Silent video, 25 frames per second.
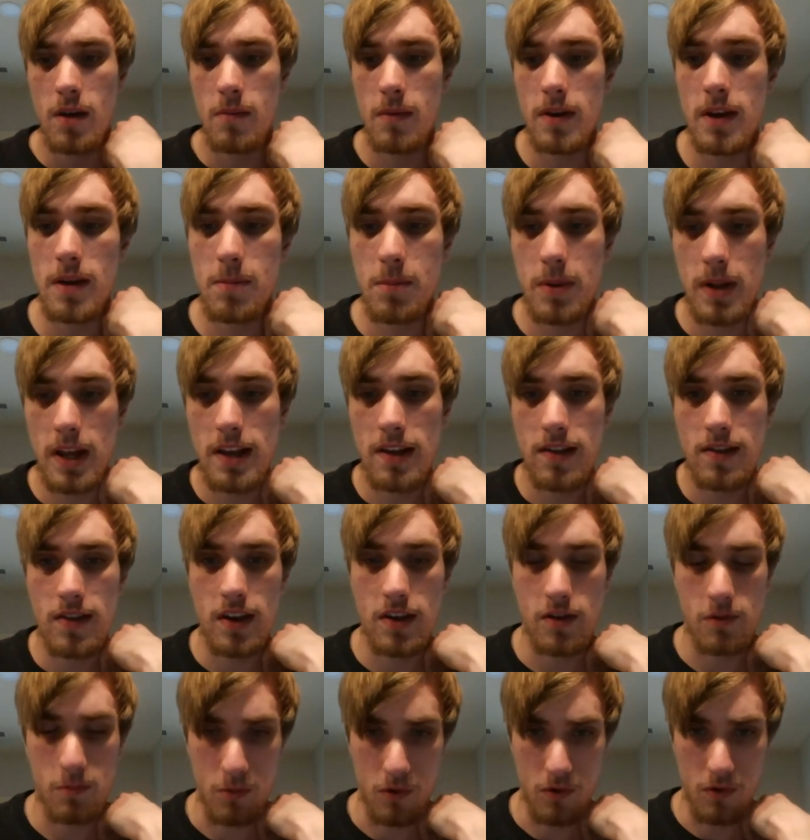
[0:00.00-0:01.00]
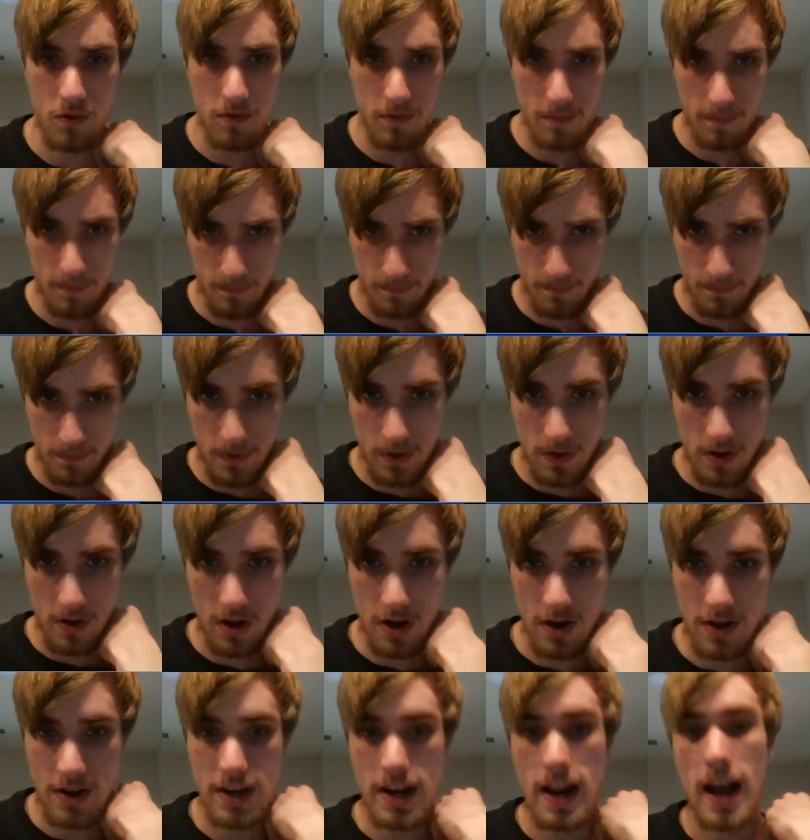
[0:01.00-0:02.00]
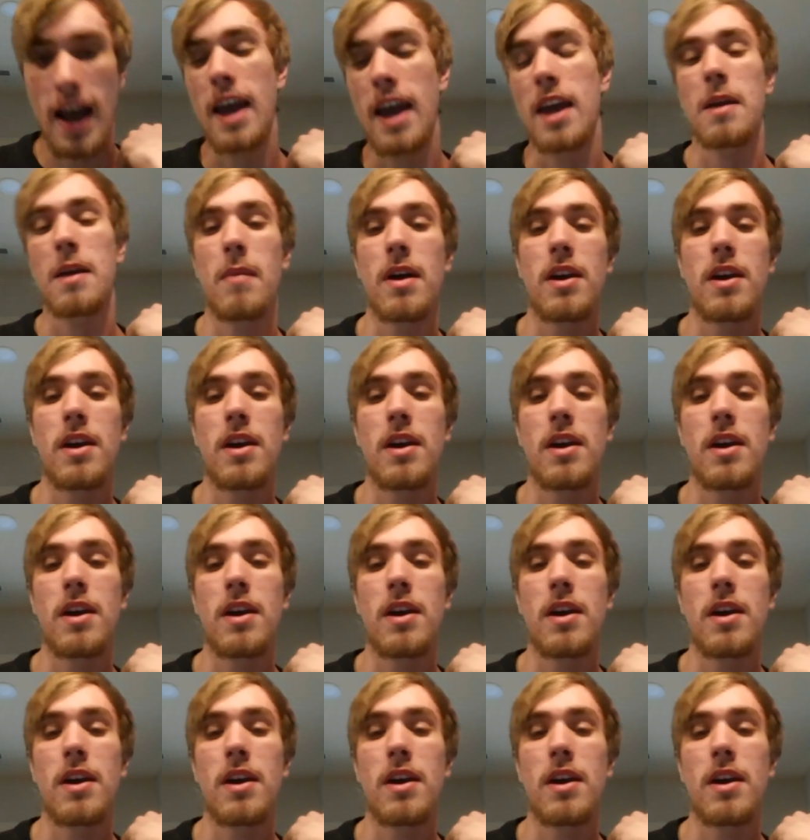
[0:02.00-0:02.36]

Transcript: But he plays this move, denying